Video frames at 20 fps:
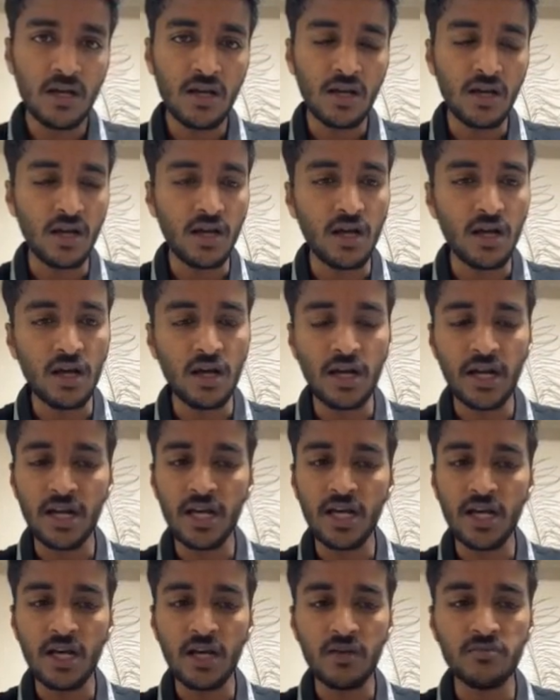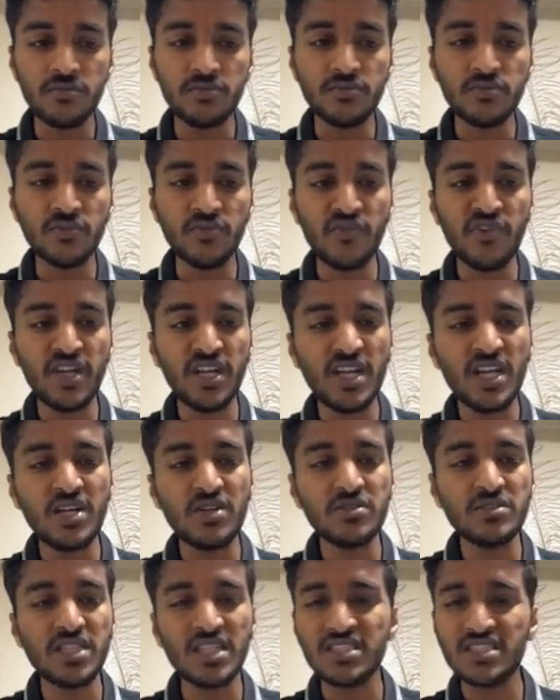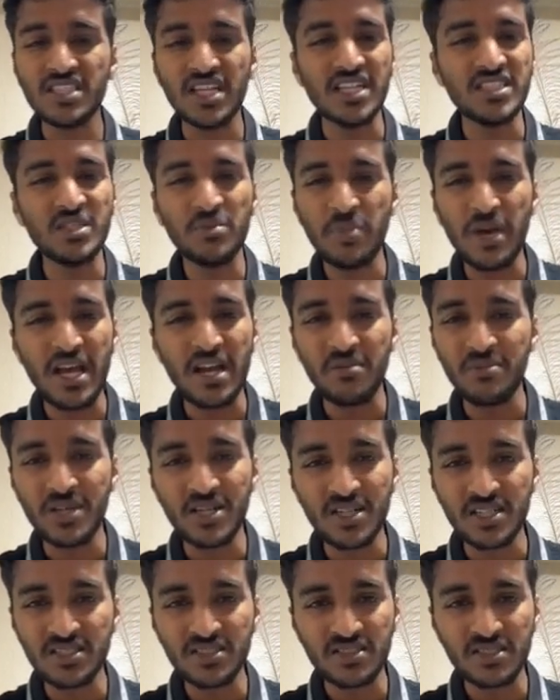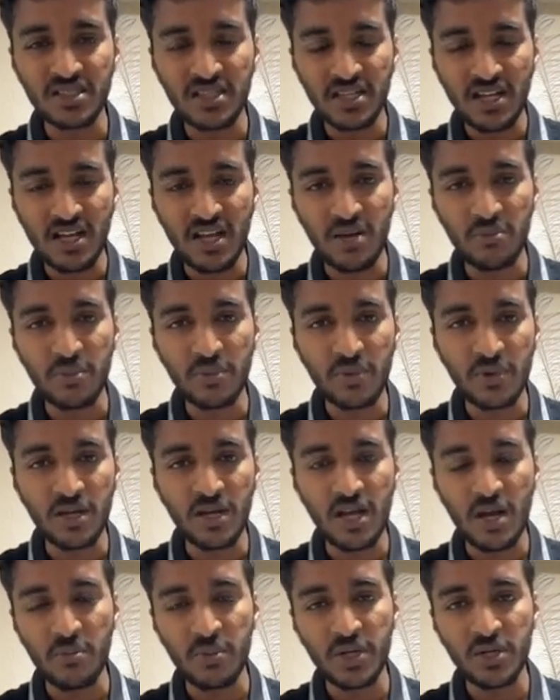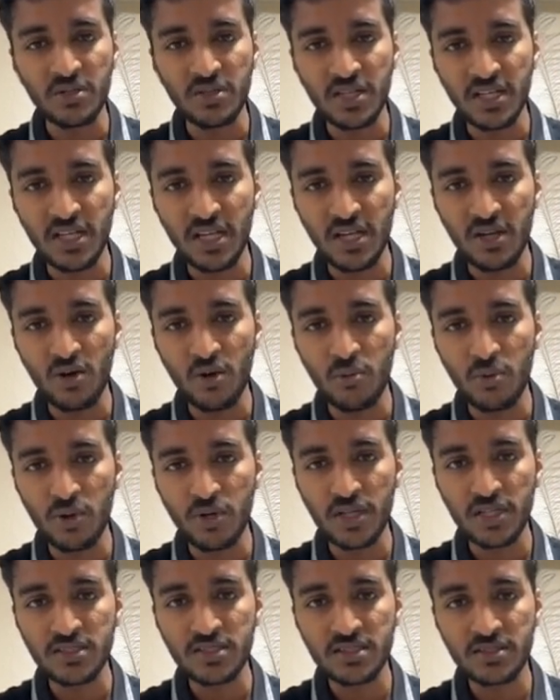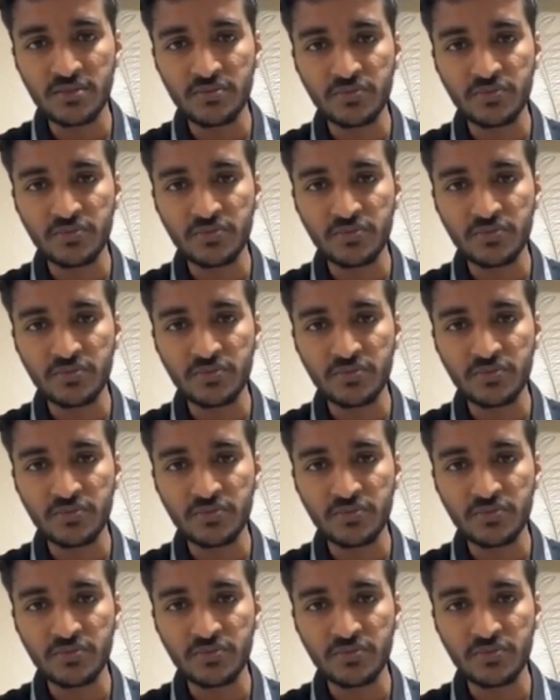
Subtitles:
And we need to just change the parameters coming to the robotics.